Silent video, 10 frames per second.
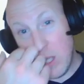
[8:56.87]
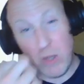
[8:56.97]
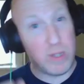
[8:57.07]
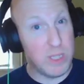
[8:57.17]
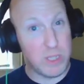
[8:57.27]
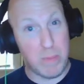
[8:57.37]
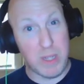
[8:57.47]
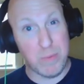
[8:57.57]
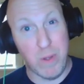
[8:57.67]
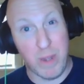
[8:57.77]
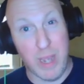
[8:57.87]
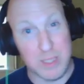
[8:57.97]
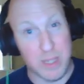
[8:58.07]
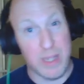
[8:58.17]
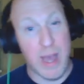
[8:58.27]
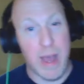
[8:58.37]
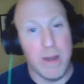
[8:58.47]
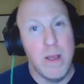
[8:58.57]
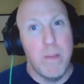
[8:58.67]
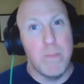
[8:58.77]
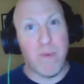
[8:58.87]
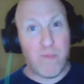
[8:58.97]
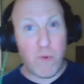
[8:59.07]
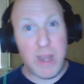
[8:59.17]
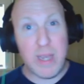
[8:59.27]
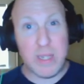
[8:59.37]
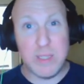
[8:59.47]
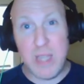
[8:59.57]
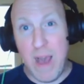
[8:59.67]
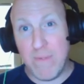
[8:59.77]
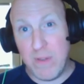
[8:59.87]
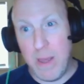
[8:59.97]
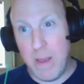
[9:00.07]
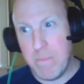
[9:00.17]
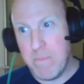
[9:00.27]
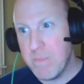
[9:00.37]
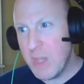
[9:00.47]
You can listen to my spoiler cast on that. But Freya is after them.